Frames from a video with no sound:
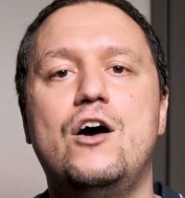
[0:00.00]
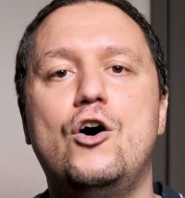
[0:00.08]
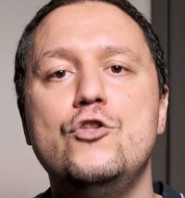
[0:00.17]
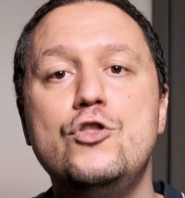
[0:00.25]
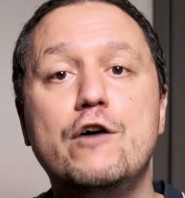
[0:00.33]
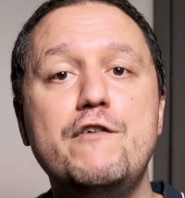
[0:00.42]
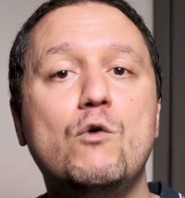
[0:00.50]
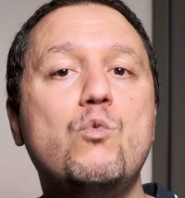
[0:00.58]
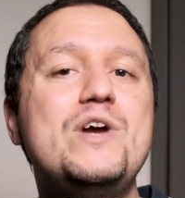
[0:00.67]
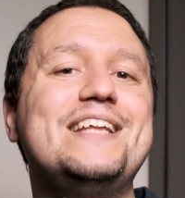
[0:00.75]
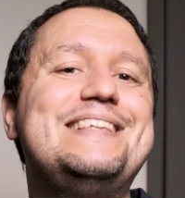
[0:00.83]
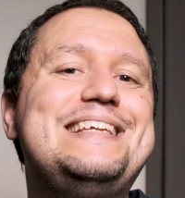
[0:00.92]
Another
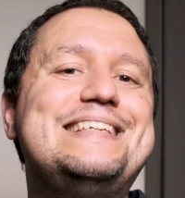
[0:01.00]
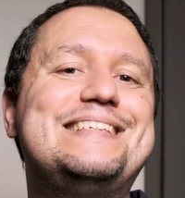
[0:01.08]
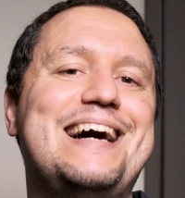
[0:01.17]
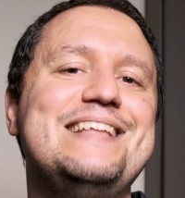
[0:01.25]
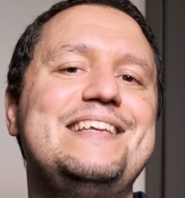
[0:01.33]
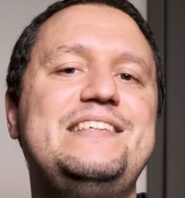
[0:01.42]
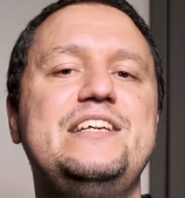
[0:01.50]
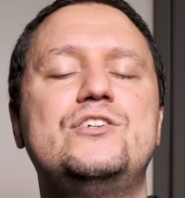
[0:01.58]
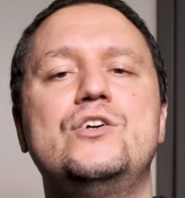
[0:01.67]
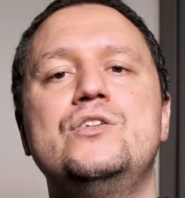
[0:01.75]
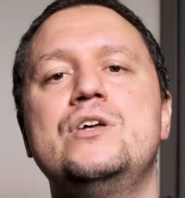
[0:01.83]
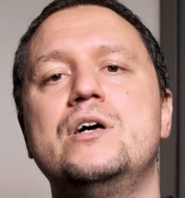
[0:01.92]
weird design
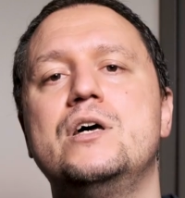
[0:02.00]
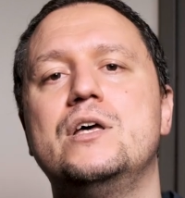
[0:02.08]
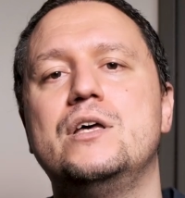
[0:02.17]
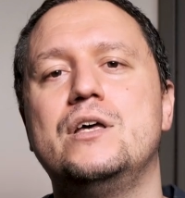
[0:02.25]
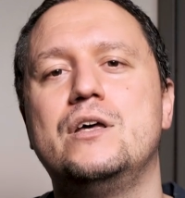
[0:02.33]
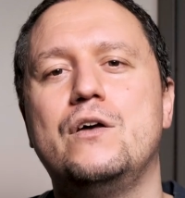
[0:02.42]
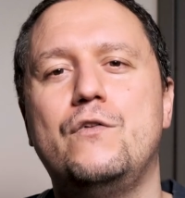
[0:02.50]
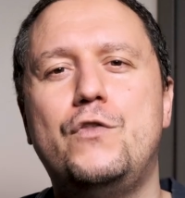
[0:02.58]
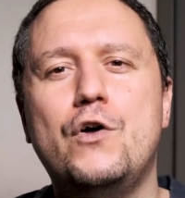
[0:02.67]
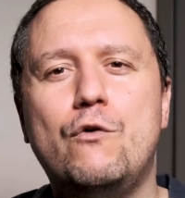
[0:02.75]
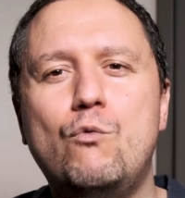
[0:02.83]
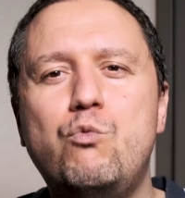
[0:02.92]
decision:
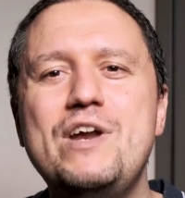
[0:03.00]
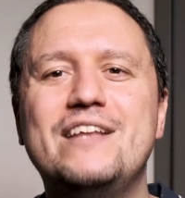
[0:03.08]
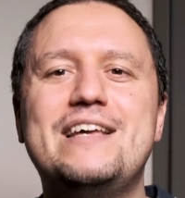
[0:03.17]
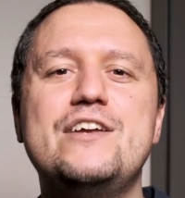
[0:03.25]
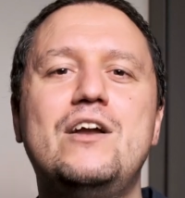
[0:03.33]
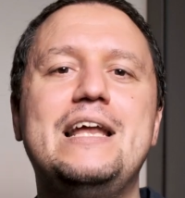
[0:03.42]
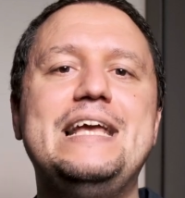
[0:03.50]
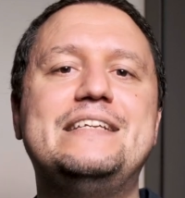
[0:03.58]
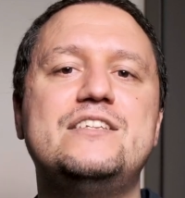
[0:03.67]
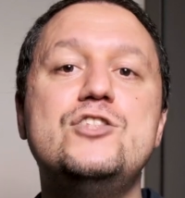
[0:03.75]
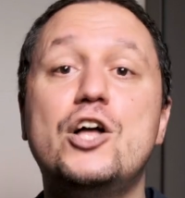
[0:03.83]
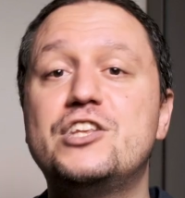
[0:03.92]
the rear dial
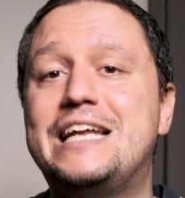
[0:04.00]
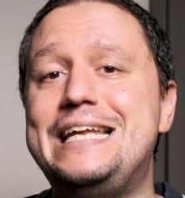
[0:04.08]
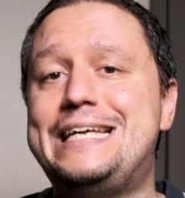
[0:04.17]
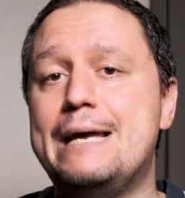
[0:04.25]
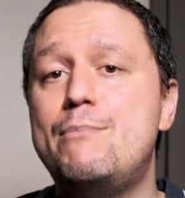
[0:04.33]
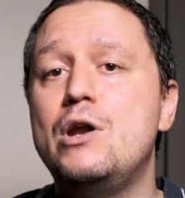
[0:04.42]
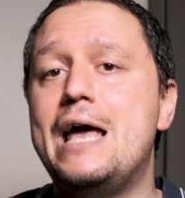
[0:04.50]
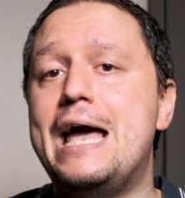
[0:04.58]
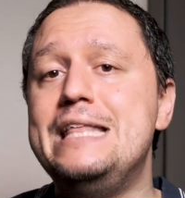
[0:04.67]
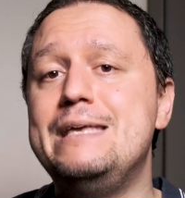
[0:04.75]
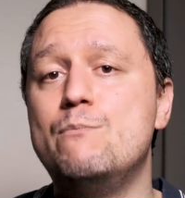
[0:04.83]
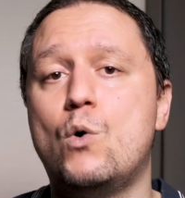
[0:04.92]
is not clickable
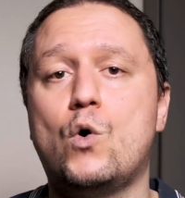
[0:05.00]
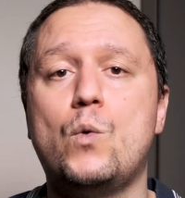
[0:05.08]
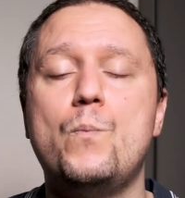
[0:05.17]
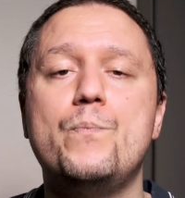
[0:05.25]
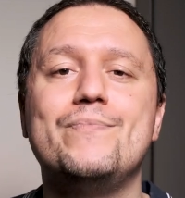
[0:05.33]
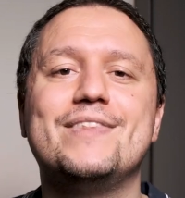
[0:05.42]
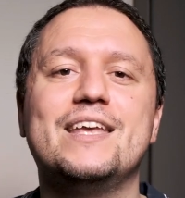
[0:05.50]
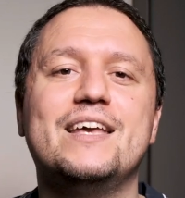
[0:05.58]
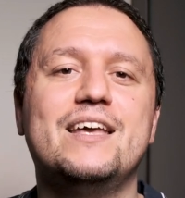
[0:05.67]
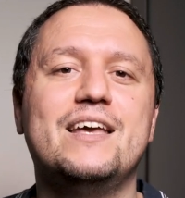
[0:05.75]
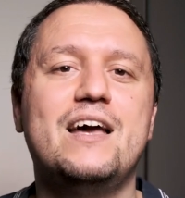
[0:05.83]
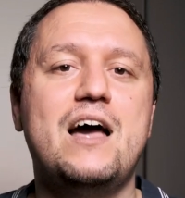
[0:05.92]
anymore.
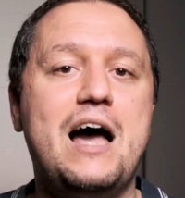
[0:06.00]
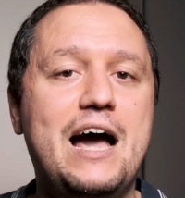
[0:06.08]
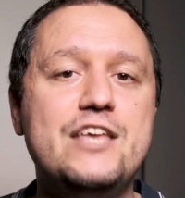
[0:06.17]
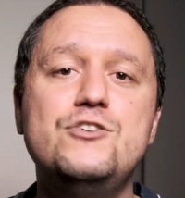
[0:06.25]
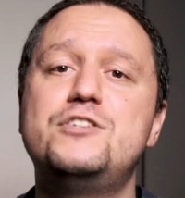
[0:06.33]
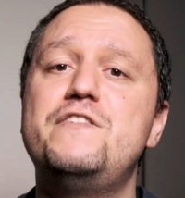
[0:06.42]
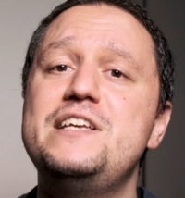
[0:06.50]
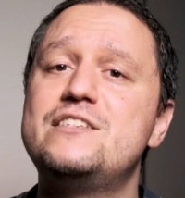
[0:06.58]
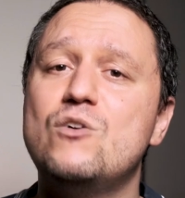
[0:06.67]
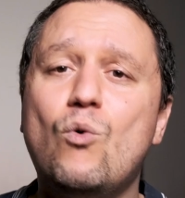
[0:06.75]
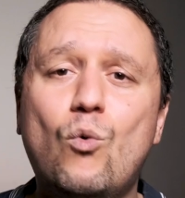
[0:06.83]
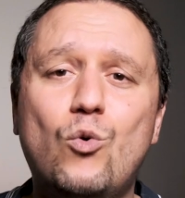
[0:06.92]
I use
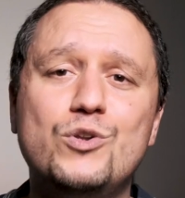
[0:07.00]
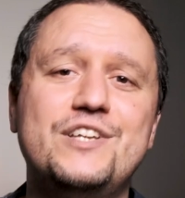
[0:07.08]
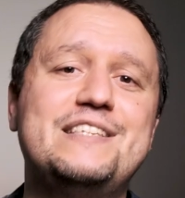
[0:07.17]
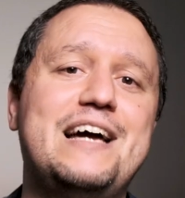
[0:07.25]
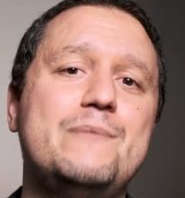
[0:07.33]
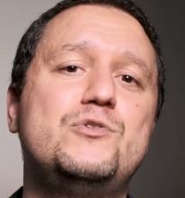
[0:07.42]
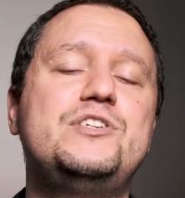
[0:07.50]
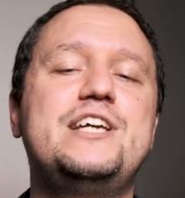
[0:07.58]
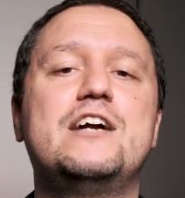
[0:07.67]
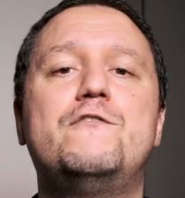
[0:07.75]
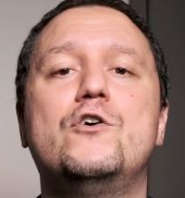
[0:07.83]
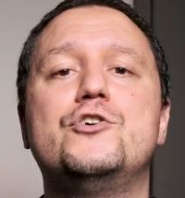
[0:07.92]
this all the time to
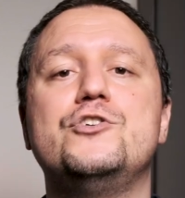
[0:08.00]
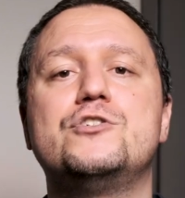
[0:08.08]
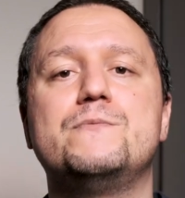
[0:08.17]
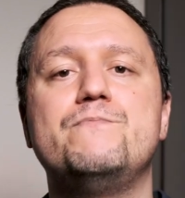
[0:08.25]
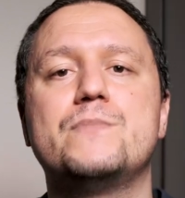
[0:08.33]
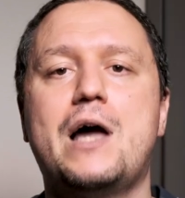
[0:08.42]
check focus.